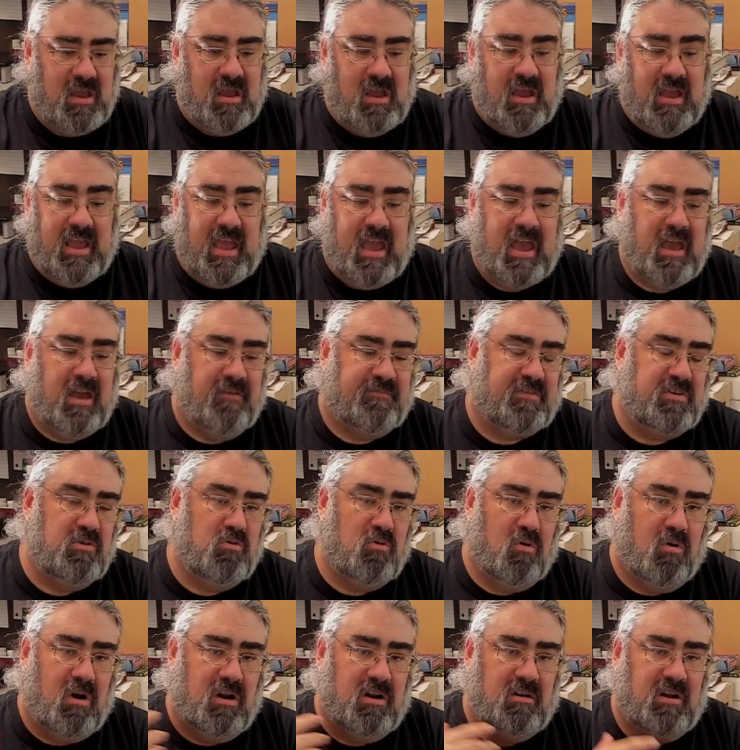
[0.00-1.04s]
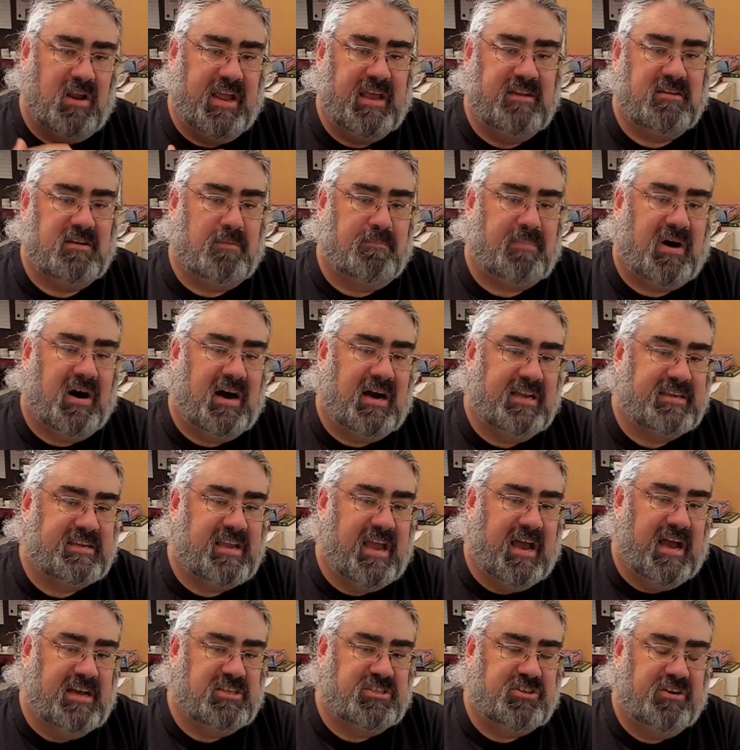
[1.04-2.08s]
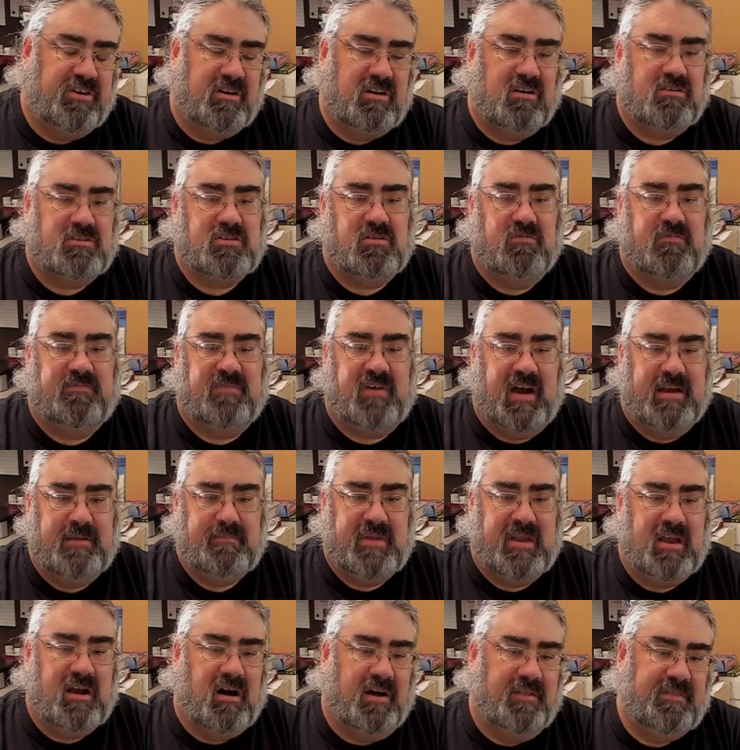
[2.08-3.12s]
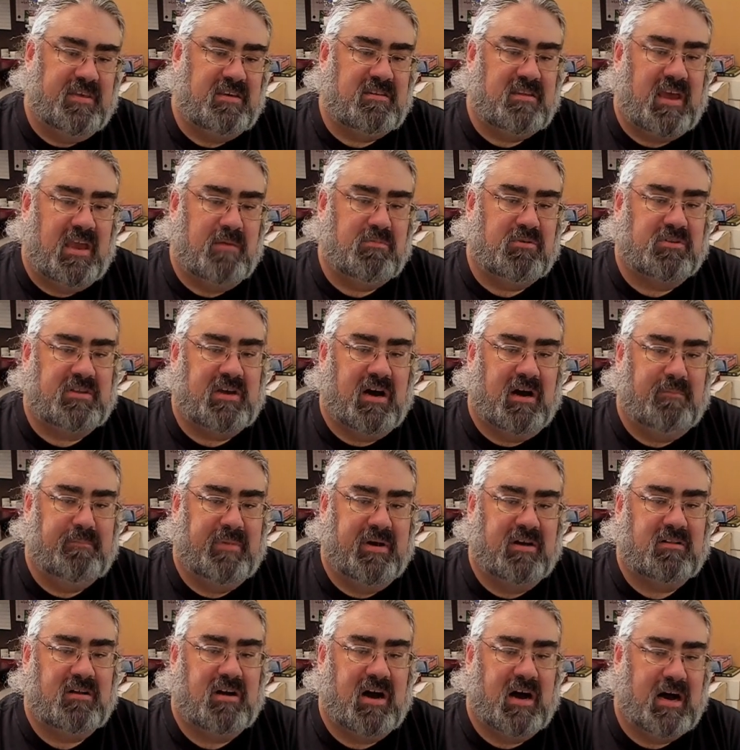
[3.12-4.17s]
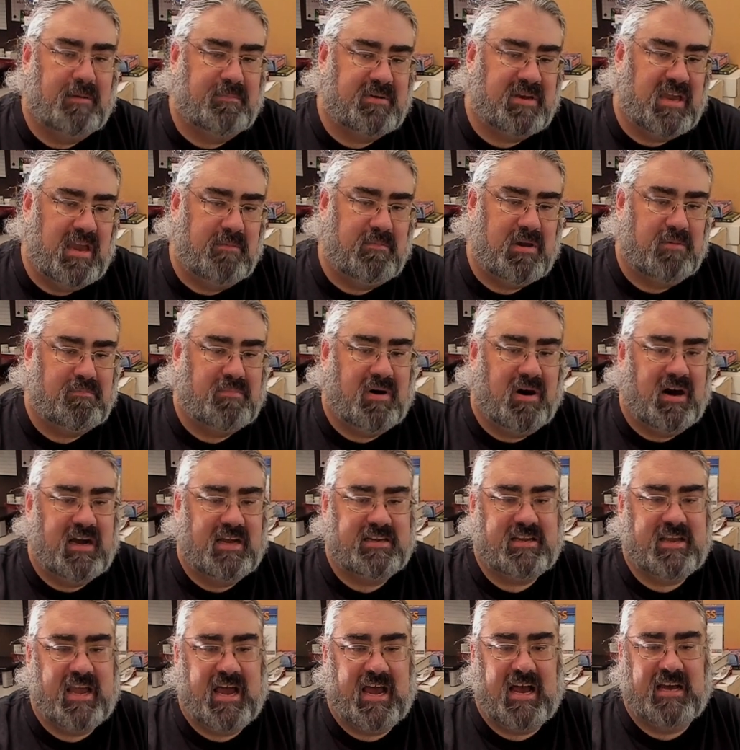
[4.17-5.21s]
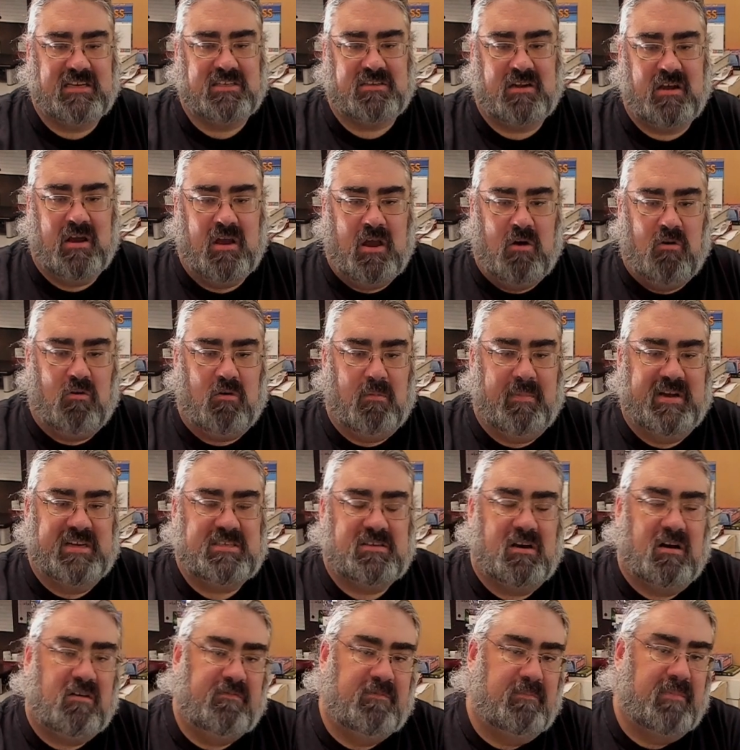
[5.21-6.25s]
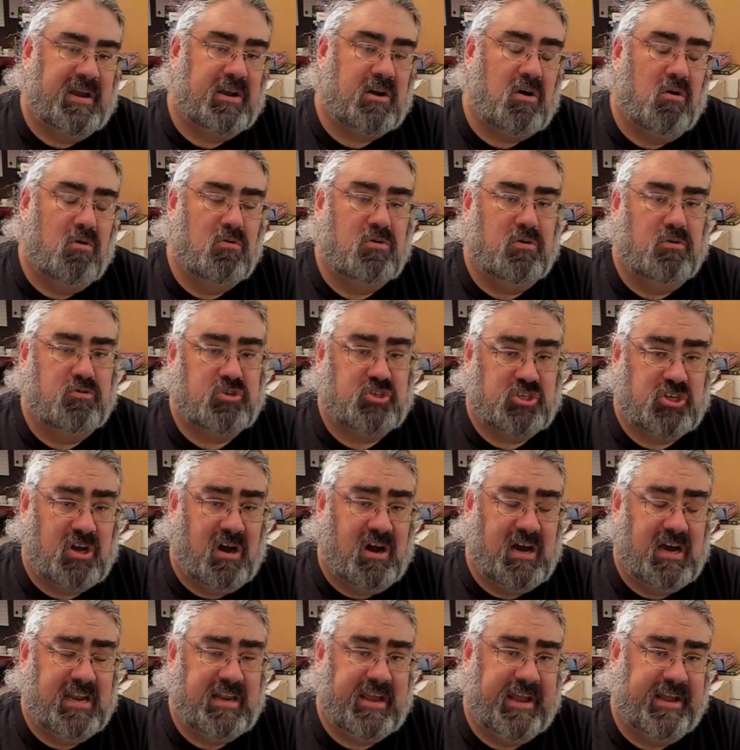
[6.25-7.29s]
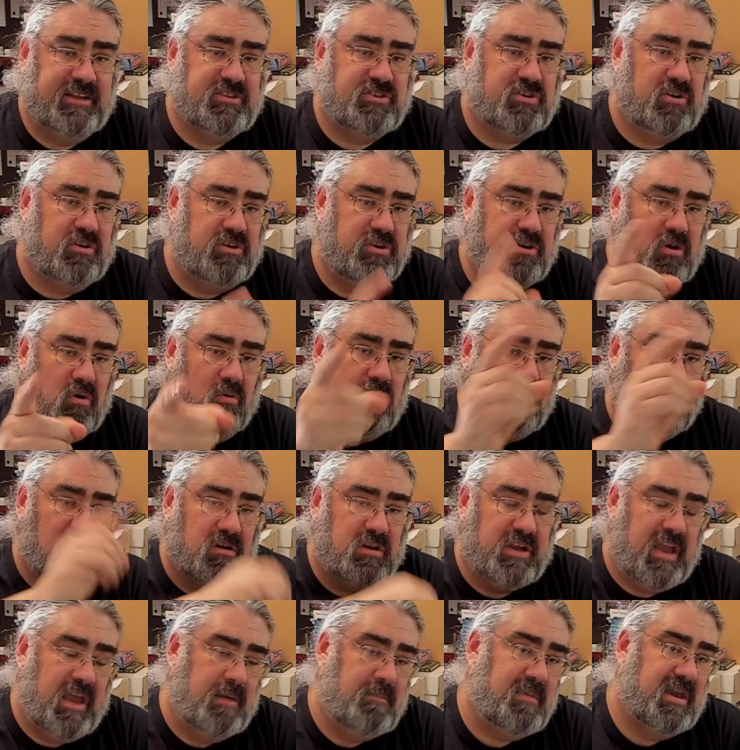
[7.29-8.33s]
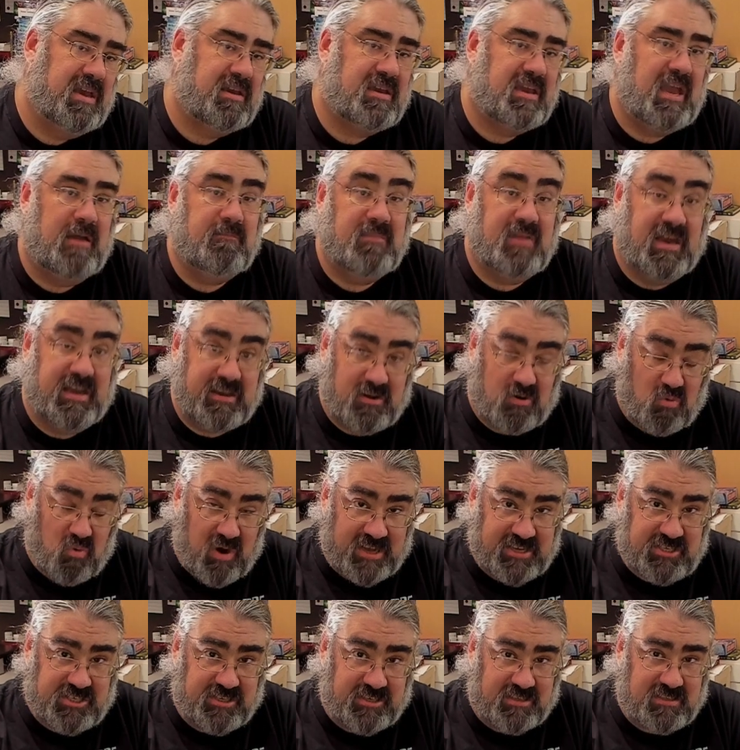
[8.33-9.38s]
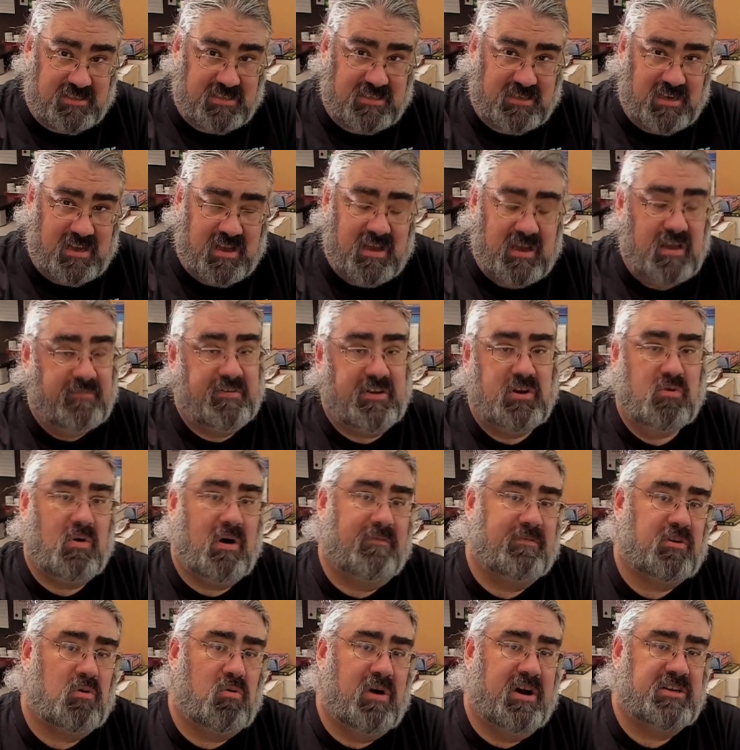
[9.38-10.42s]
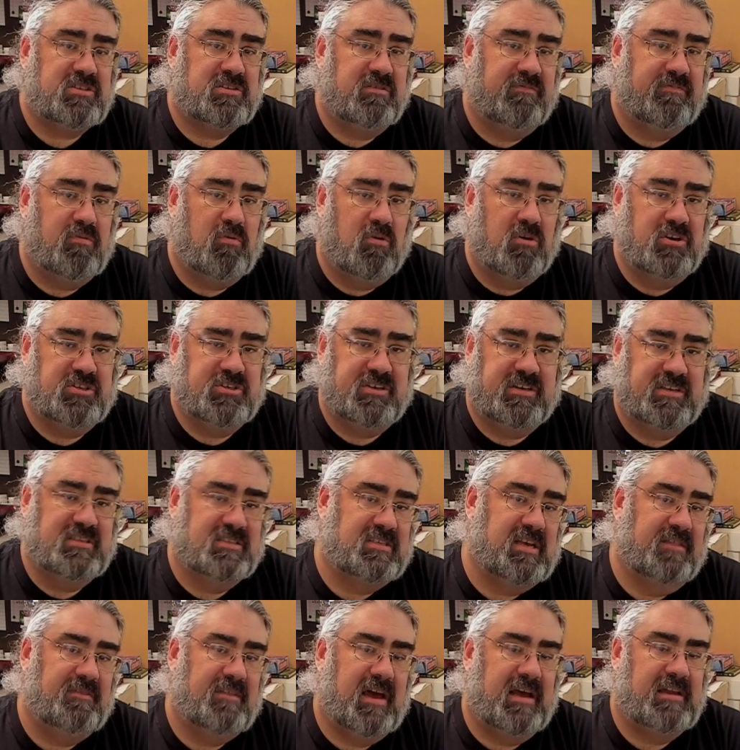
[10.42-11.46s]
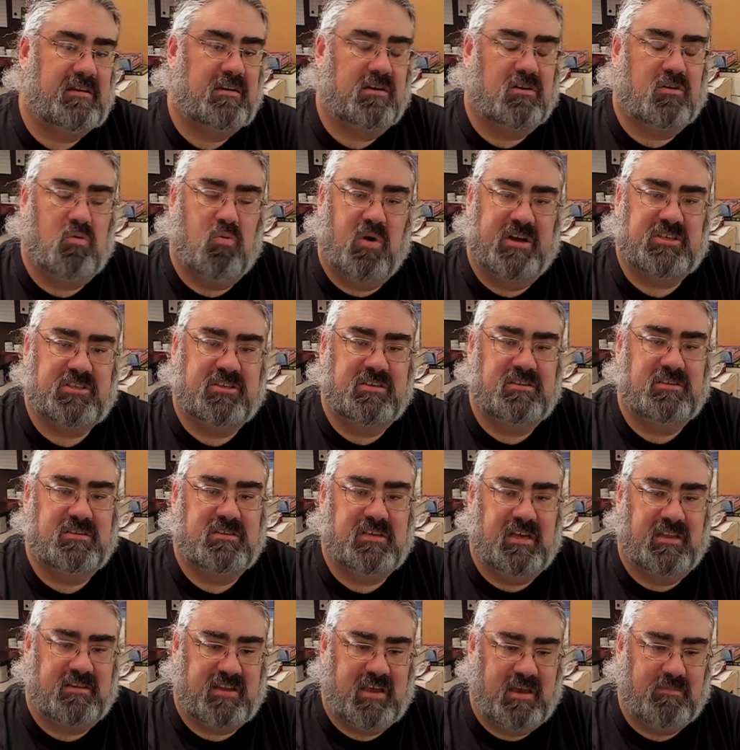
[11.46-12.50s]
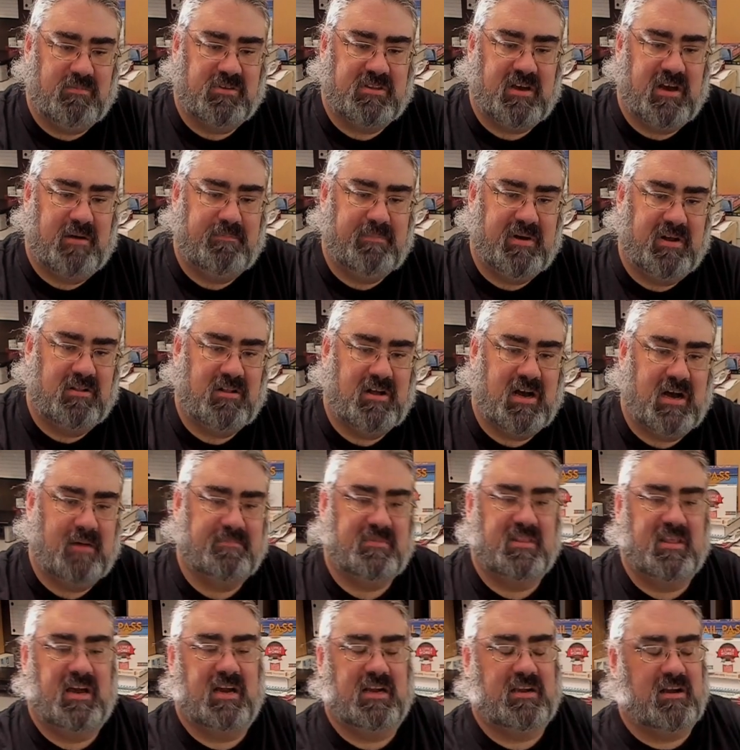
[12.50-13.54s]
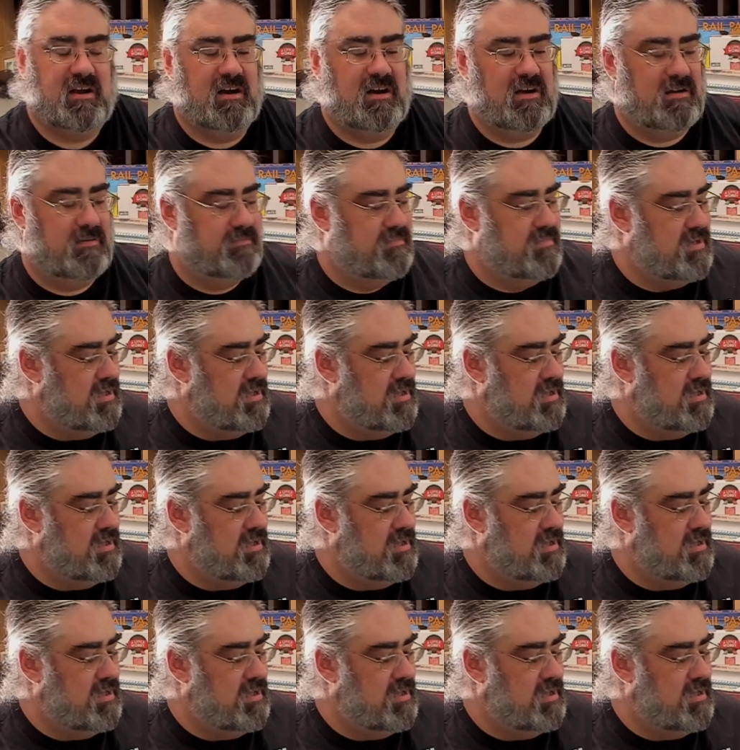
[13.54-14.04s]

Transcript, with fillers: If you are into podcasts, you can also find me on the Tabletop Bellhop Gaming Podcast, where myself and my co host Sean answer your gaming and game night questions. If you do have a question for us, you can send that to questions at tabletopbellhop.com.